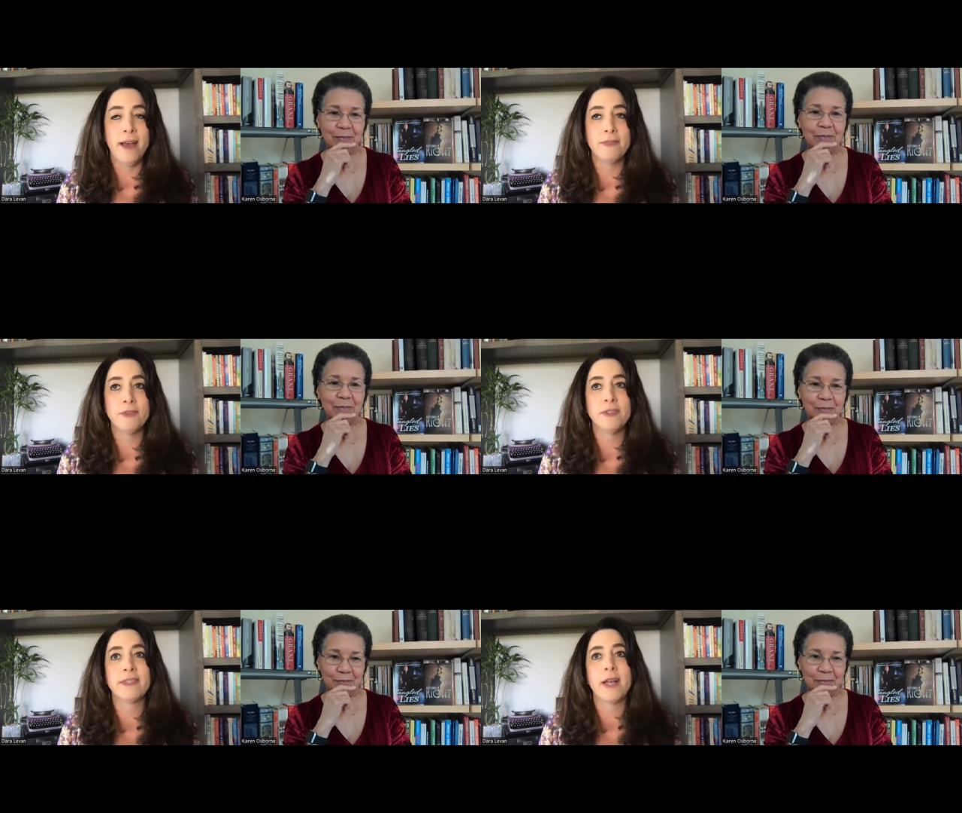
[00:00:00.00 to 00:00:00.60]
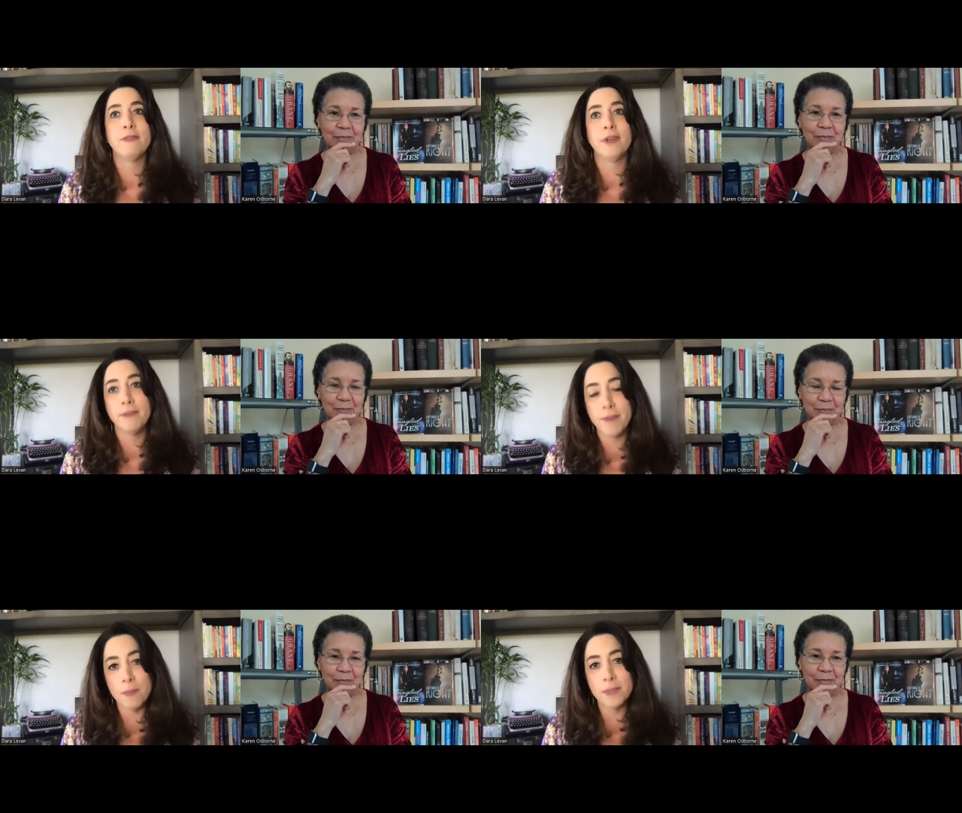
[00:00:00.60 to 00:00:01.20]
Speaker 1: After discovering
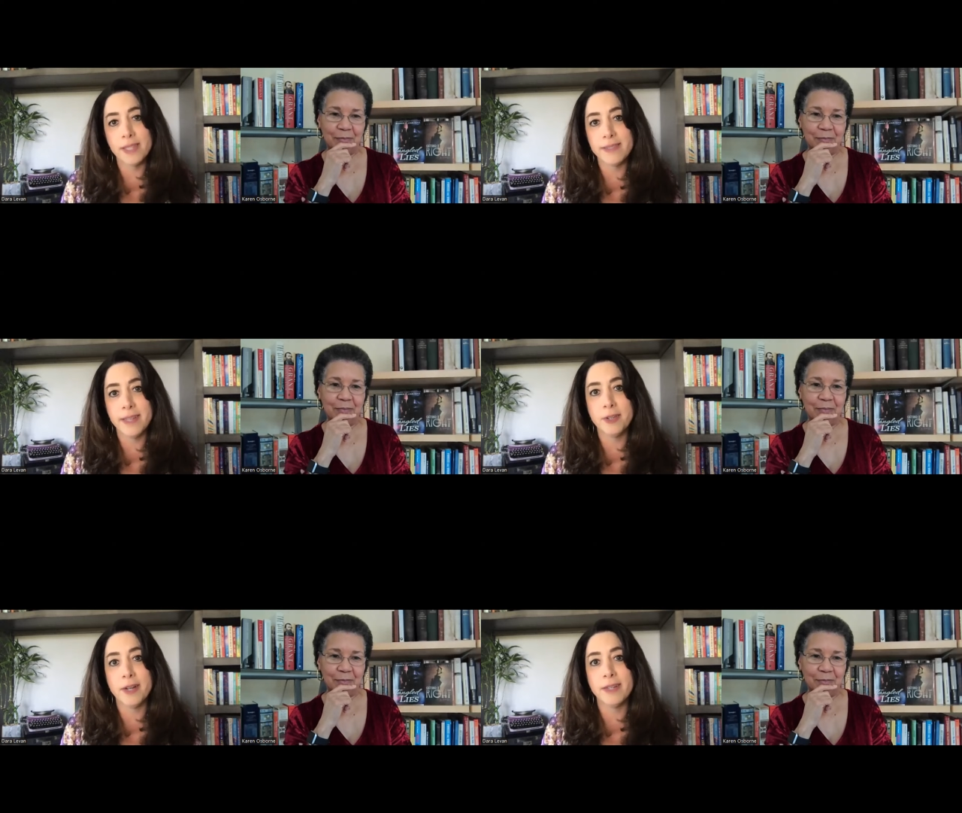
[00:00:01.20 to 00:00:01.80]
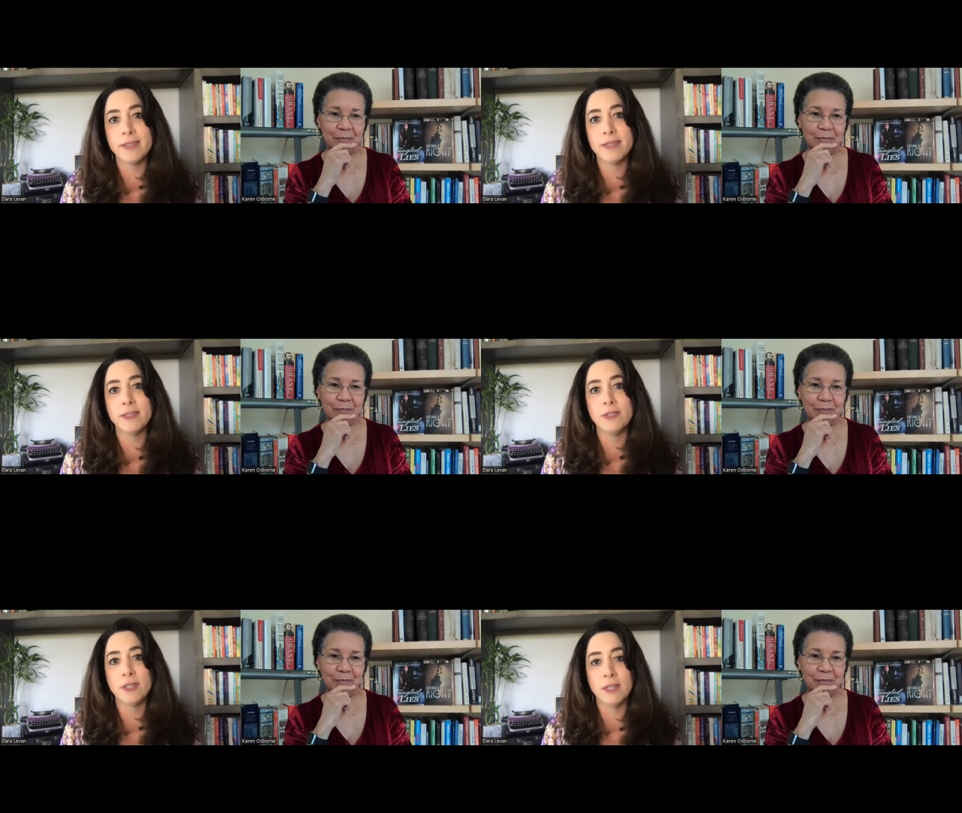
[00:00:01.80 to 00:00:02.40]
a family secret,
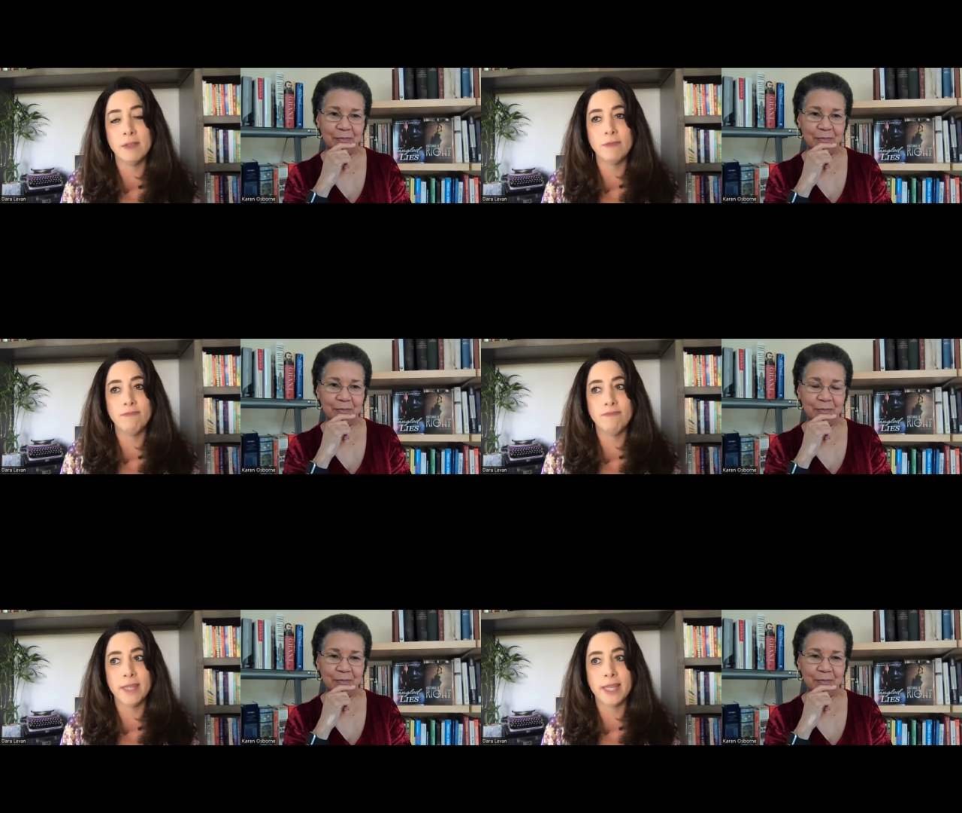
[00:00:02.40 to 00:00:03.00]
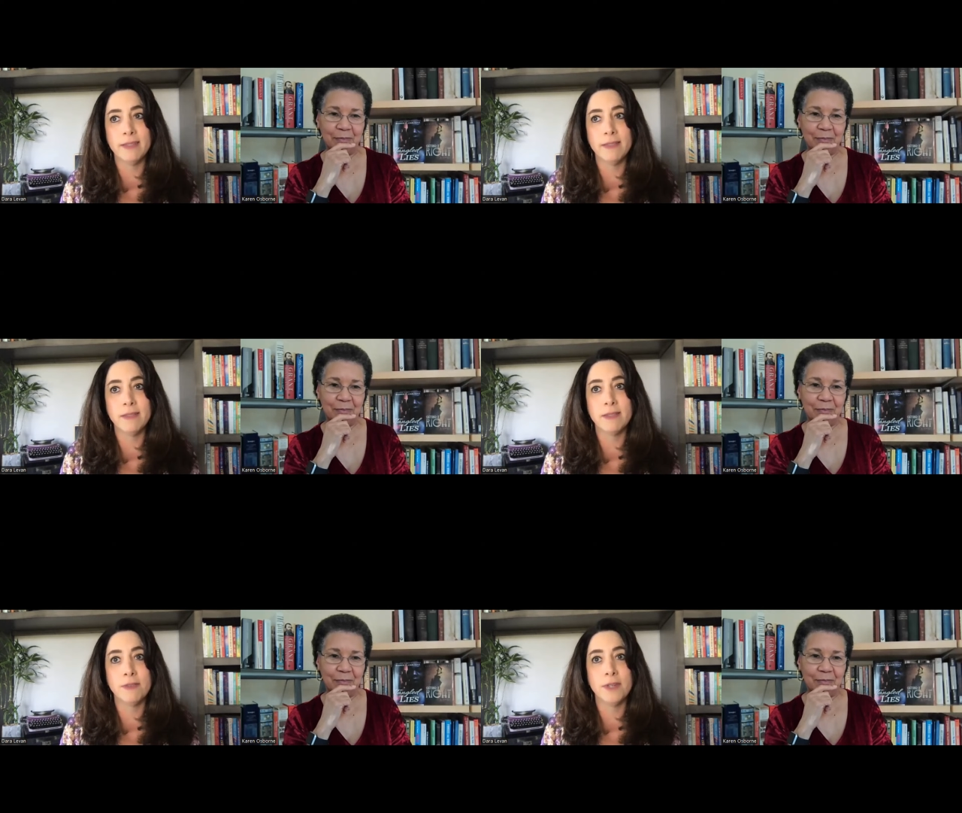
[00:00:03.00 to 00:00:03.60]
she
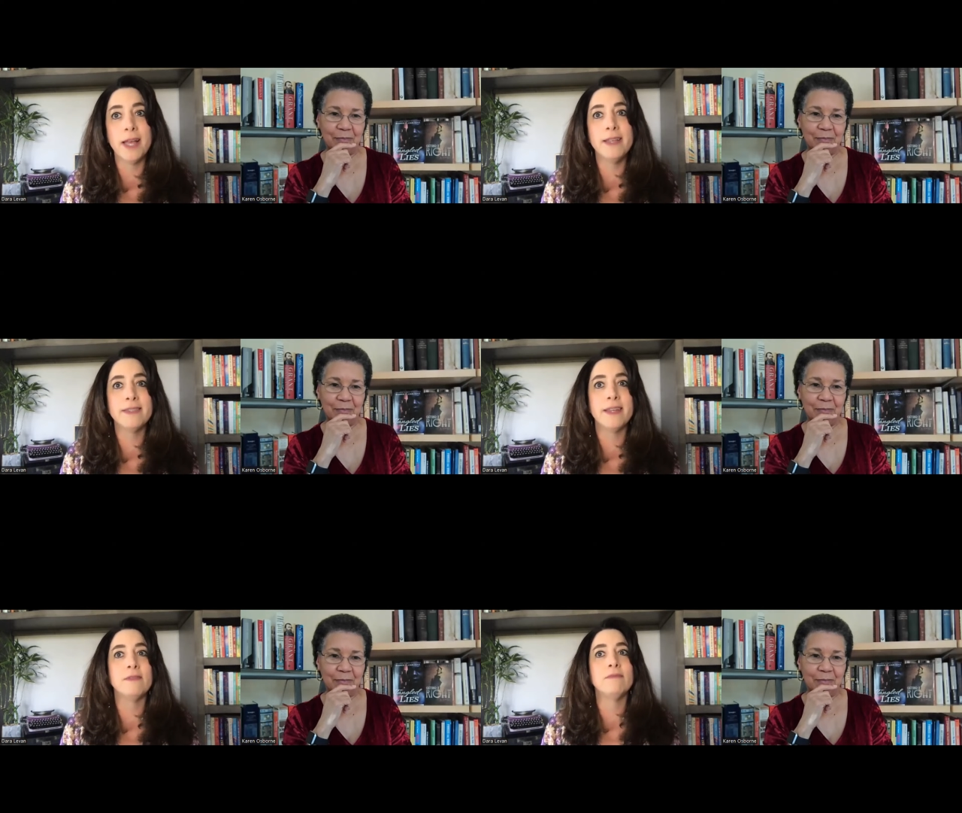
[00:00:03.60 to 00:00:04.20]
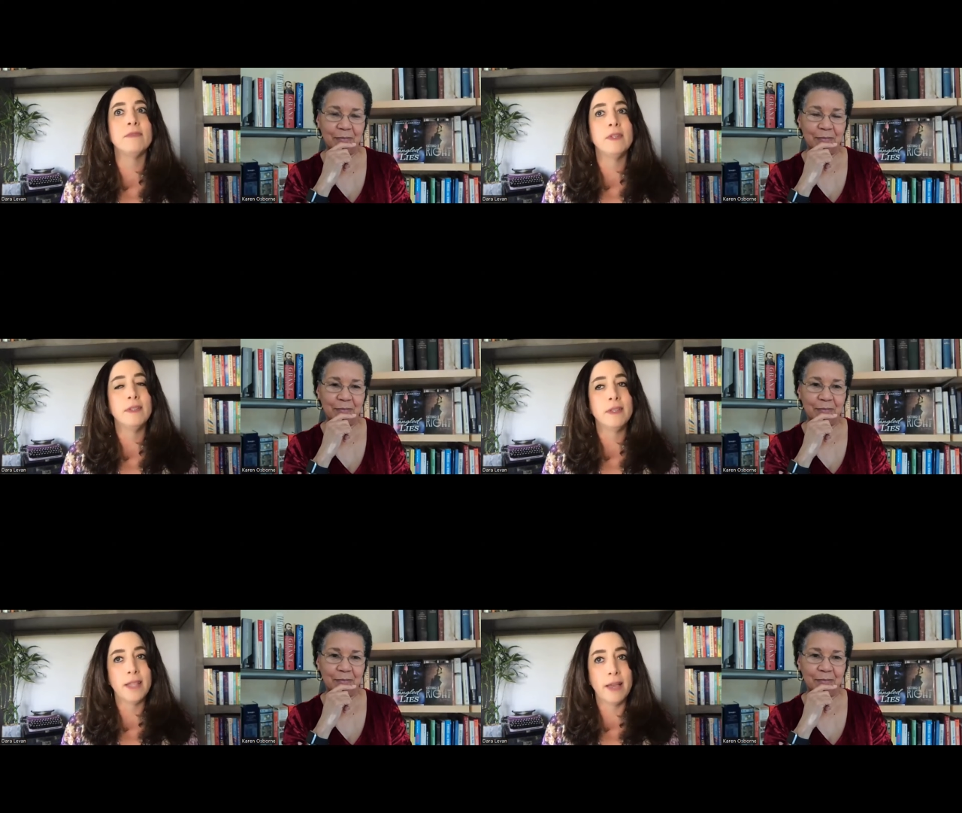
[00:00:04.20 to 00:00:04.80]
begins to realize that
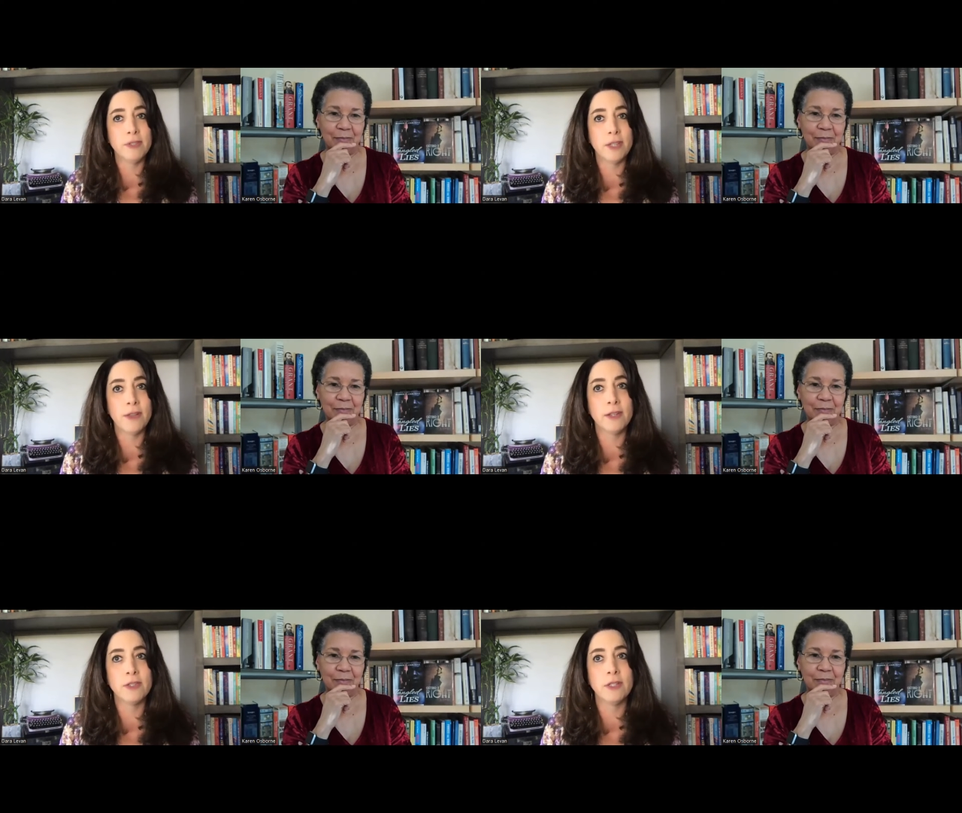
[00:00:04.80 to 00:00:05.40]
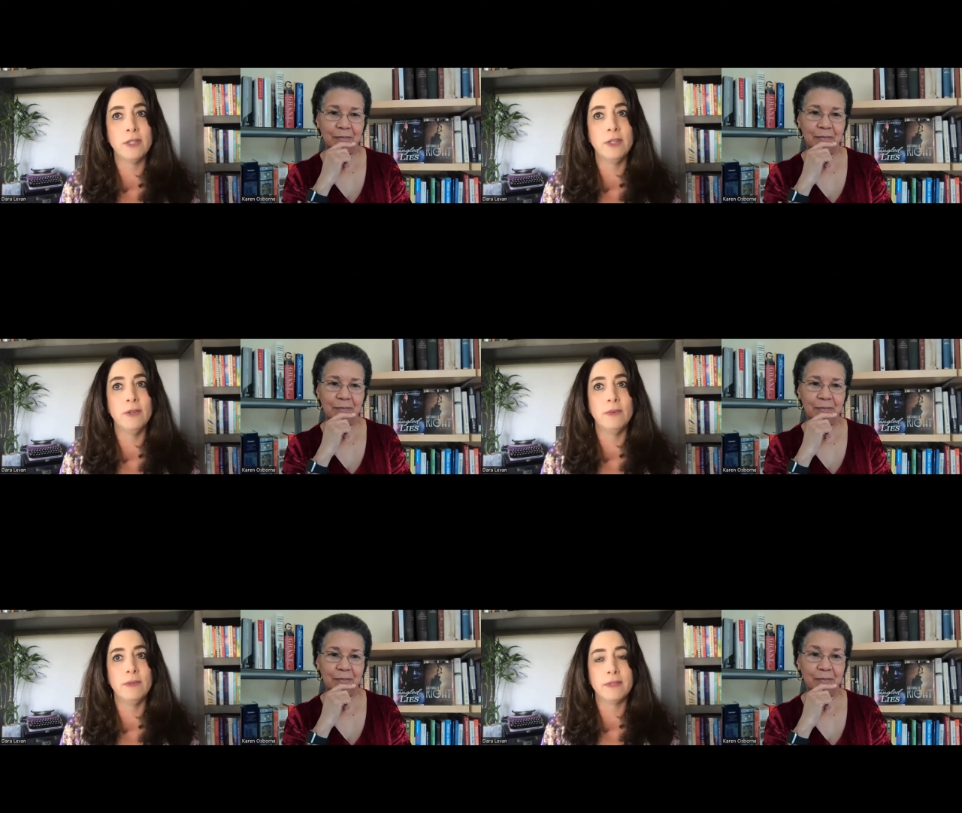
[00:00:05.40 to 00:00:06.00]
the life she thought she
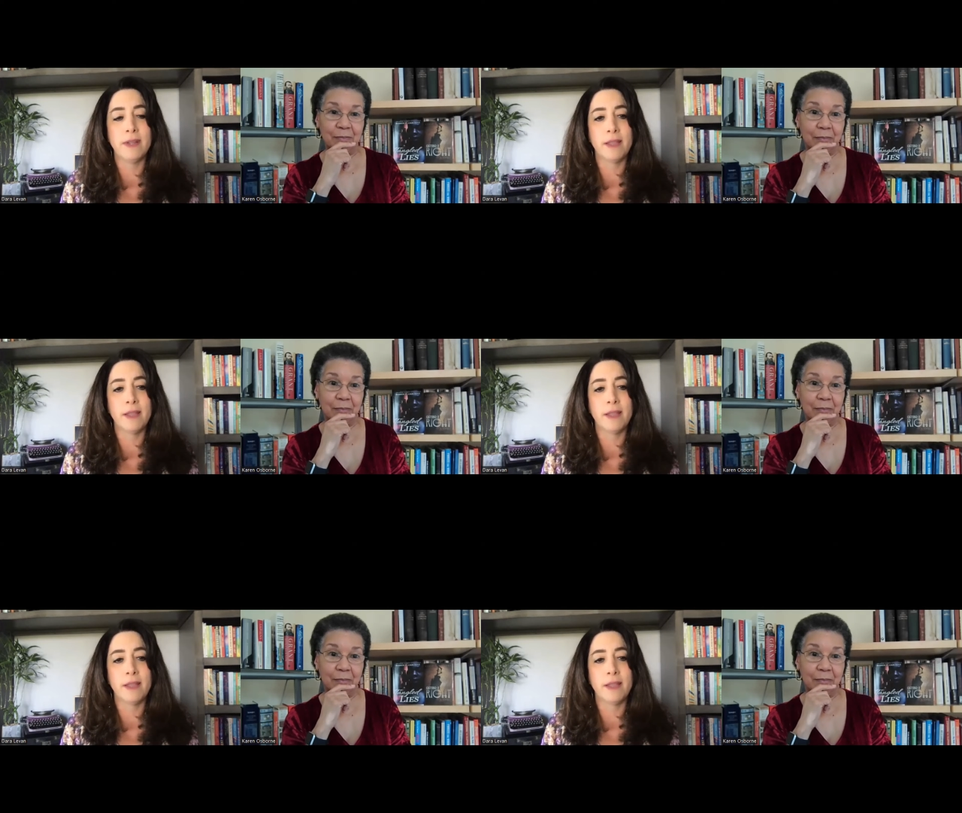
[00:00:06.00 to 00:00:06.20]
knew was